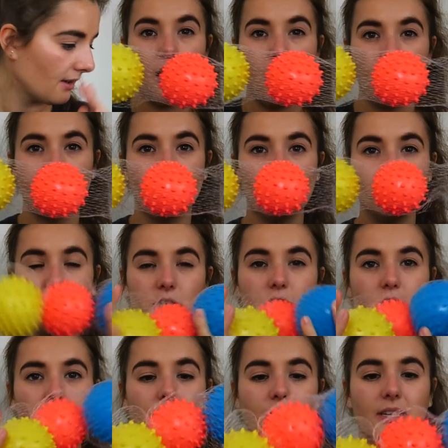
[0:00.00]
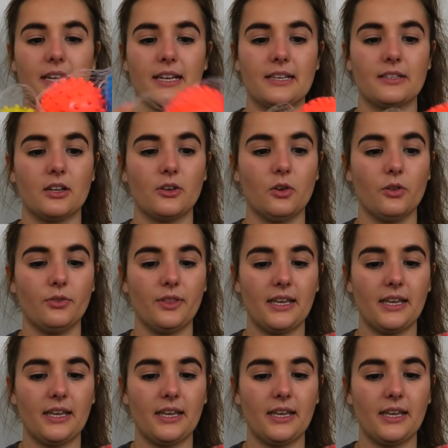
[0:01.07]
I've already shown these. I got